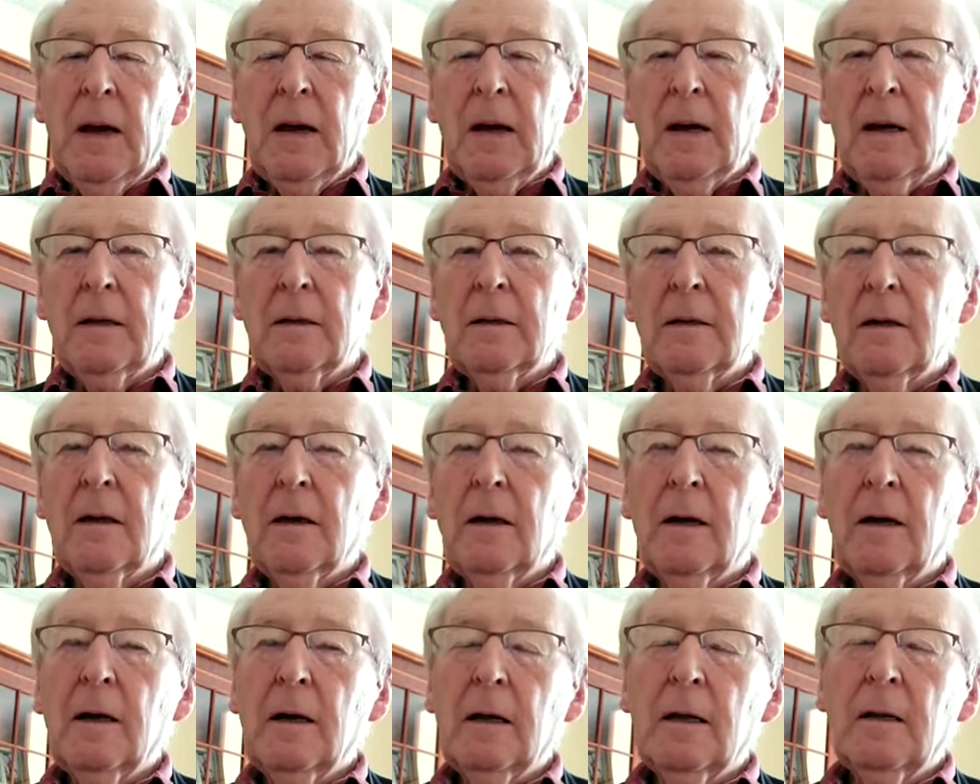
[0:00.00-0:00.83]

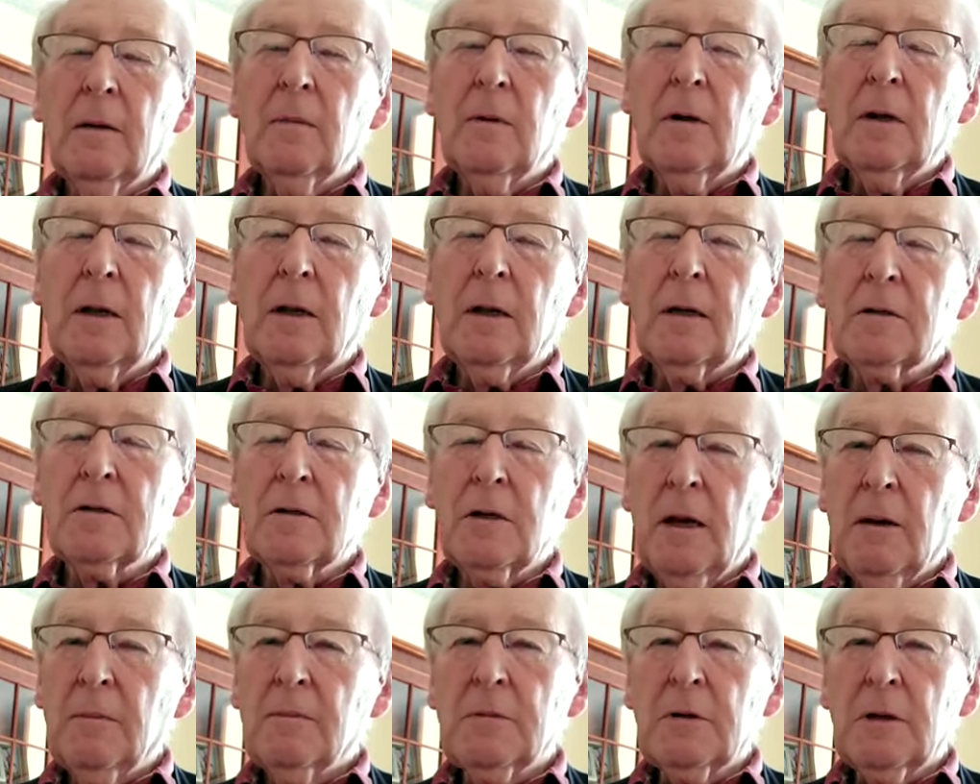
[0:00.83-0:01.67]
And he will
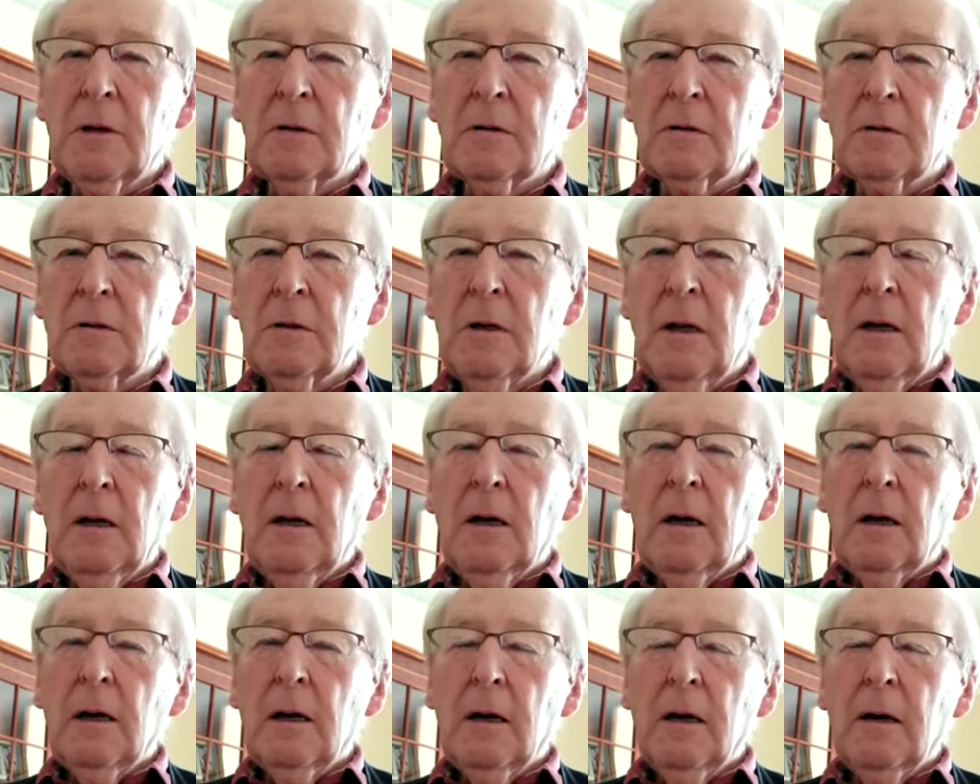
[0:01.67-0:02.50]
accept us
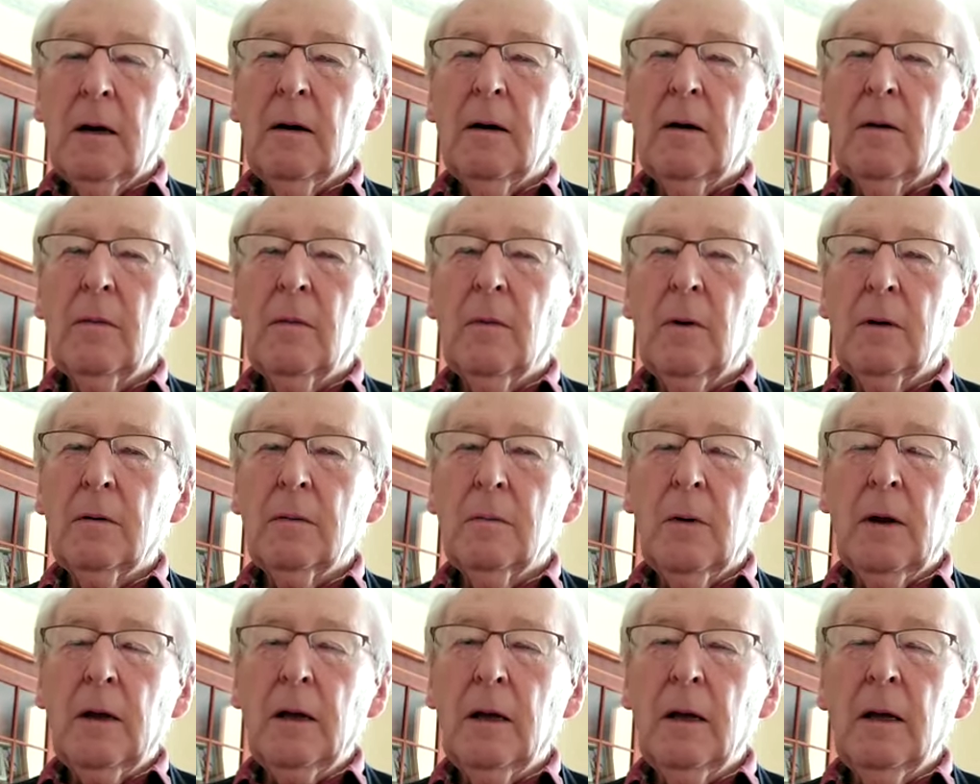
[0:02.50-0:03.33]

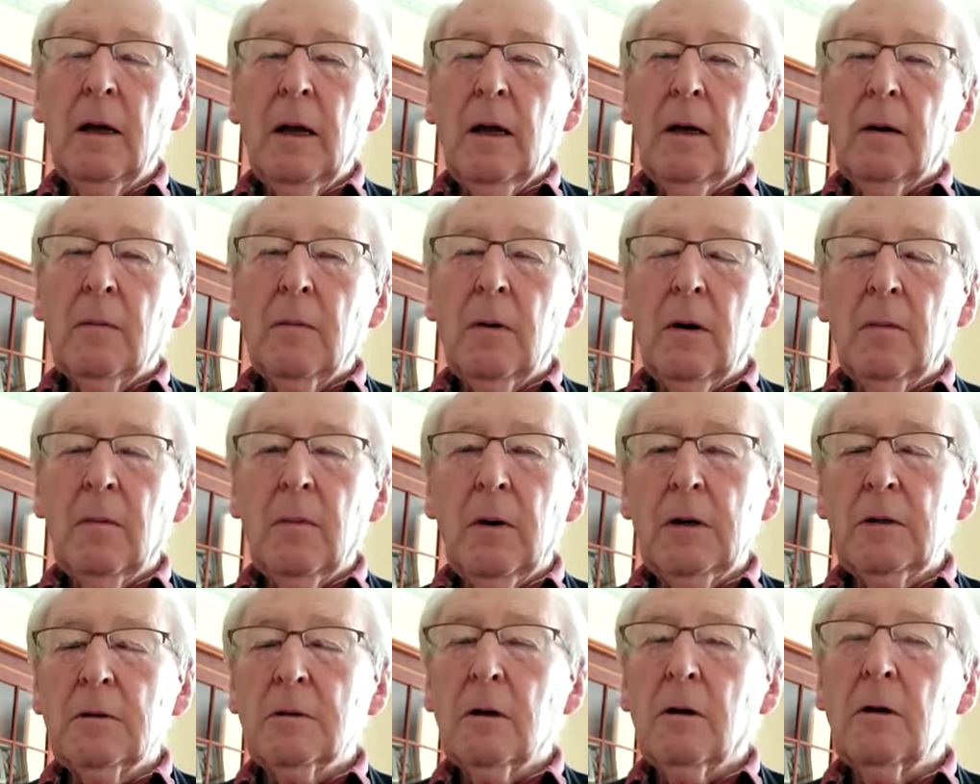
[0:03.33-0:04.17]
when
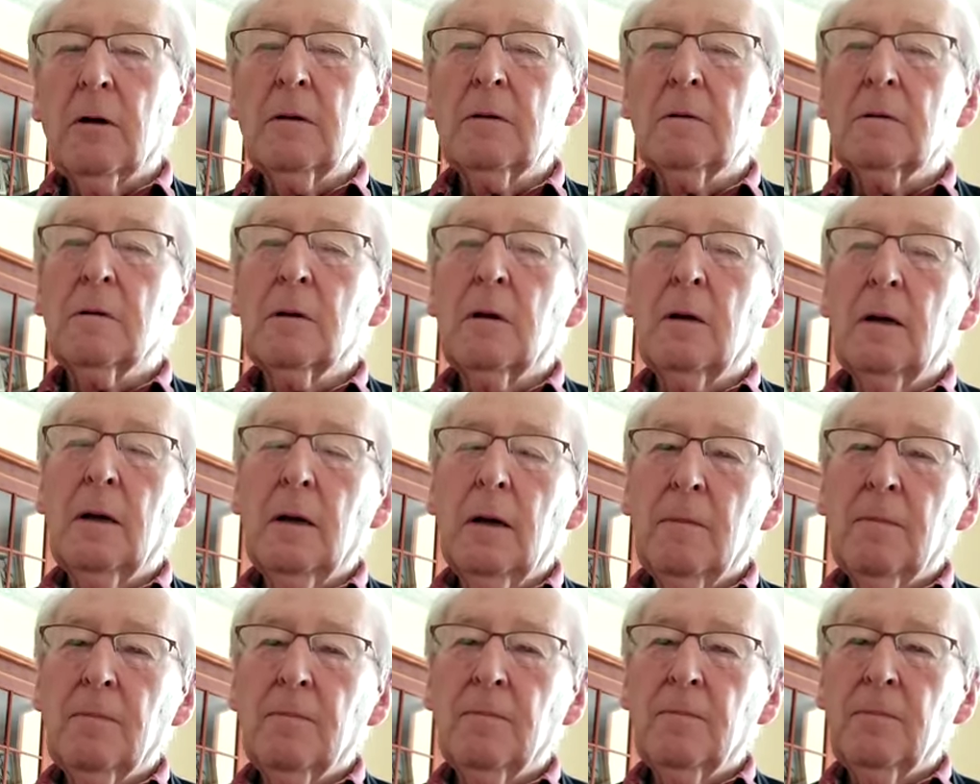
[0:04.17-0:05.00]
we turn to
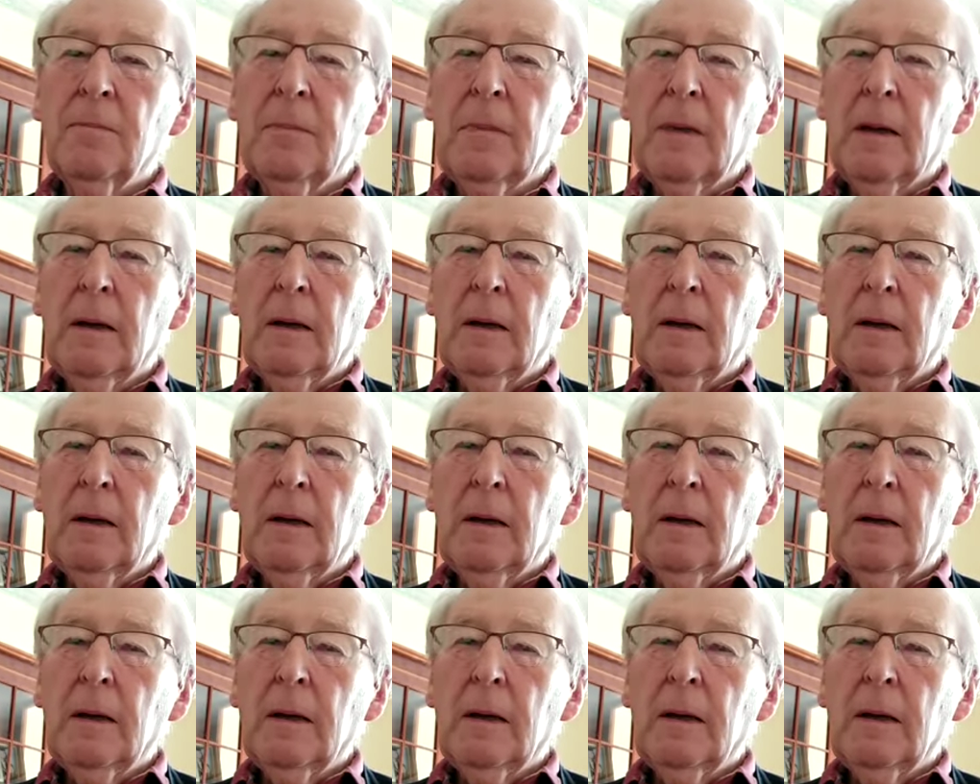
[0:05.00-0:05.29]
him.